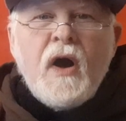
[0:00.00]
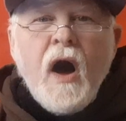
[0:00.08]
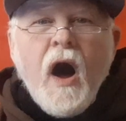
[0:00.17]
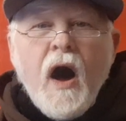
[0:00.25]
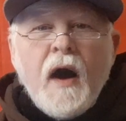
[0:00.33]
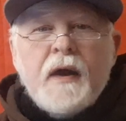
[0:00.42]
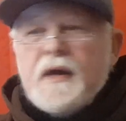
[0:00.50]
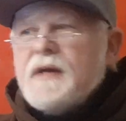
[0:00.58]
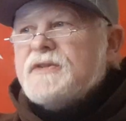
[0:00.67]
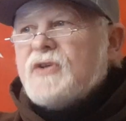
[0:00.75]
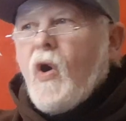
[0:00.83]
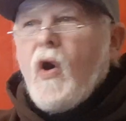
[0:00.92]
uh, he
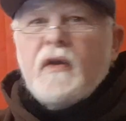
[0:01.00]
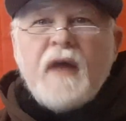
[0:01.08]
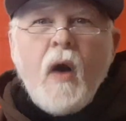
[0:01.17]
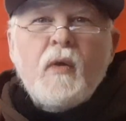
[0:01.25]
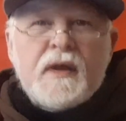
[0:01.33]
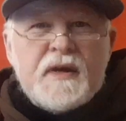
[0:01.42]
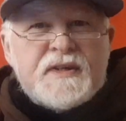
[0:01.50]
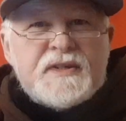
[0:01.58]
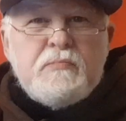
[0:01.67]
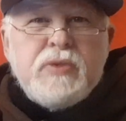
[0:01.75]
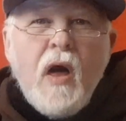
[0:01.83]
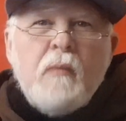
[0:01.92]
has called down his
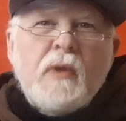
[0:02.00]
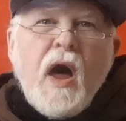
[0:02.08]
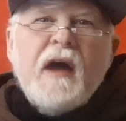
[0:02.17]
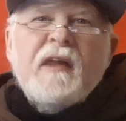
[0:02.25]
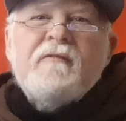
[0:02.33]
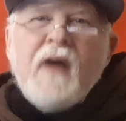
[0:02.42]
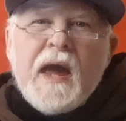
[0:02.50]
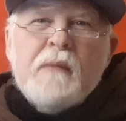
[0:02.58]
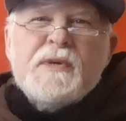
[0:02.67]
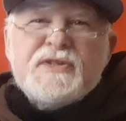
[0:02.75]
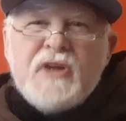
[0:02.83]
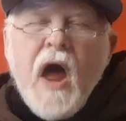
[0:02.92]
plumb line of
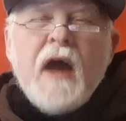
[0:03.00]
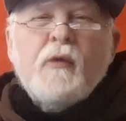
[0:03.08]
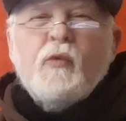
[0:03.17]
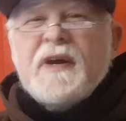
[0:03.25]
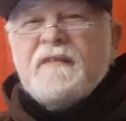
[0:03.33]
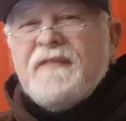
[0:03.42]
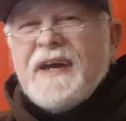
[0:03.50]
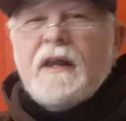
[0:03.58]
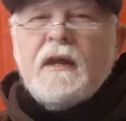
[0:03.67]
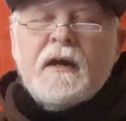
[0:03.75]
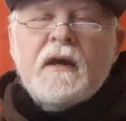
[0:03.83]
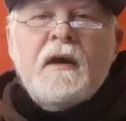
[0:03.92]
Amos 9,
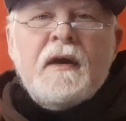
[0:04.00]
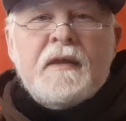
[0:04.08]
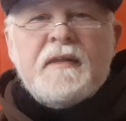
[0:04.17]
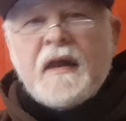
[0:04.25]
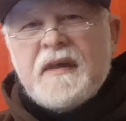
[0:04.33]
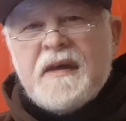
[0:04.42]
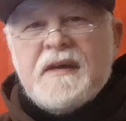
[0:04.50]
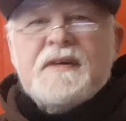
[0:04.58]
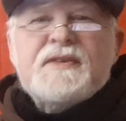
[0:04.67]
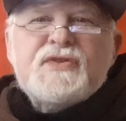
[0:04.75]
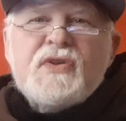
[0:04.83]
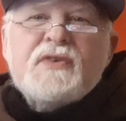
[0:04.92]
revealing that he
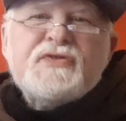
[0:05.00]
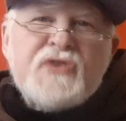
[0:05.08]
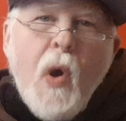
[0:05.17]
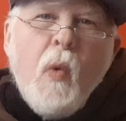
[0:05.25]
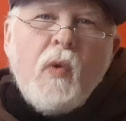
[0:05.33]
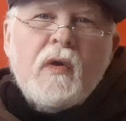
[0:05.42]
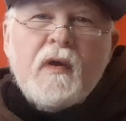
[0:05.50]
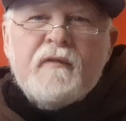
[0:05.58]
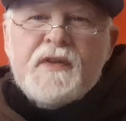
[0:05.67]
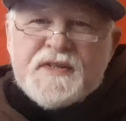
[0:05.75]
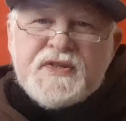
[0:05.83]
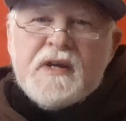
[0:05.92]
is the sower of
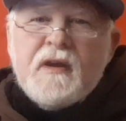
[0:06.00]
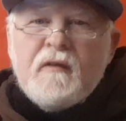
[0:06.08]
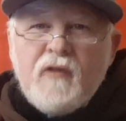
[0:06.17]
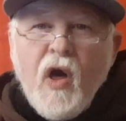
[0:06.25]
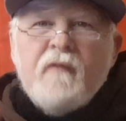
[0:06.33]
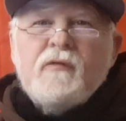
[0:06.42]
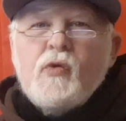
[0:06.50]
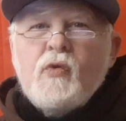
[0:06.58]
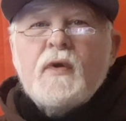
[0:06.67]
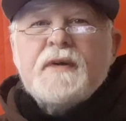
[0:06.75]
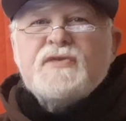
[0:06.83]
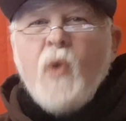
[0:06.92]
the seed of love who
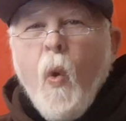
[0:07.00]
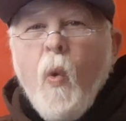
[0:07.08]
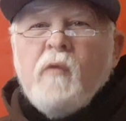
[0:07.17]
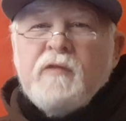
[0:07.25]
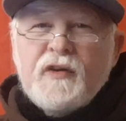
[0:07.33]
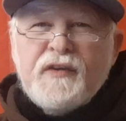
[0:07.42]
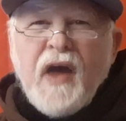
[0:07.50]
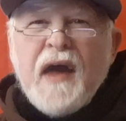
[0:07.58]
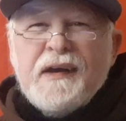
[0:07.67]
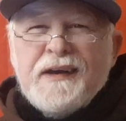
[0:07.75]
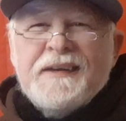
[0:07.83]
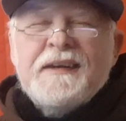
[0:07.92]
has
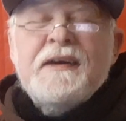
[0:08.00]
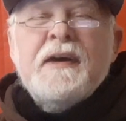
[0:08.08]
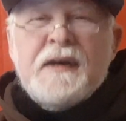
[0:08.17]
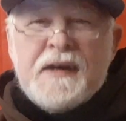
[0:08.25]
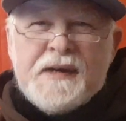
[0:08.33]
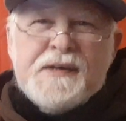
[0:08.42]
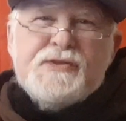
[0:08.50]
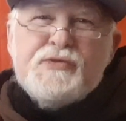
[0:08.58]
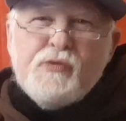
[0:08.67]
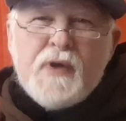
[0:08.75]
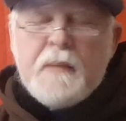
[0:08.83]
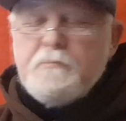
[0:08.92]
overtaken his
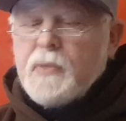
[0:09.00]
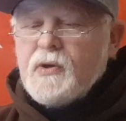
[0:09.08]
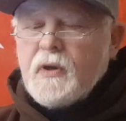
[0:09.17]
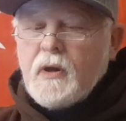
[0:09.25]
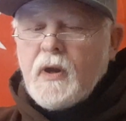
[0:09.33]
reaper.